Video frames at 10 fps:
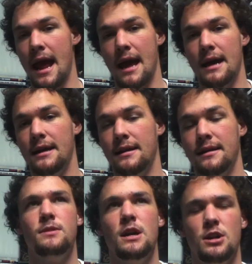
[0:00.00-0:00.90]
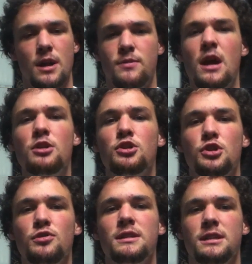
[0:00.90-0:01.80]
And it
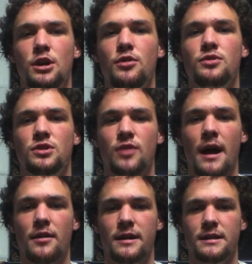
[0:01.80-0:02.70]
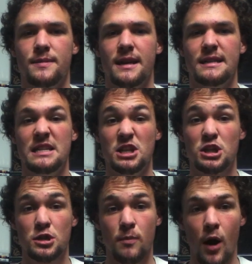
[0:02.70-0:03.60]
introduces who Strider is because he's
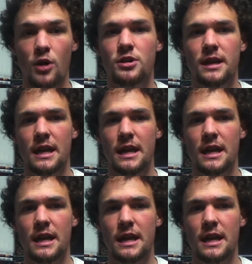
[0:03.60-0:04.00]
smart,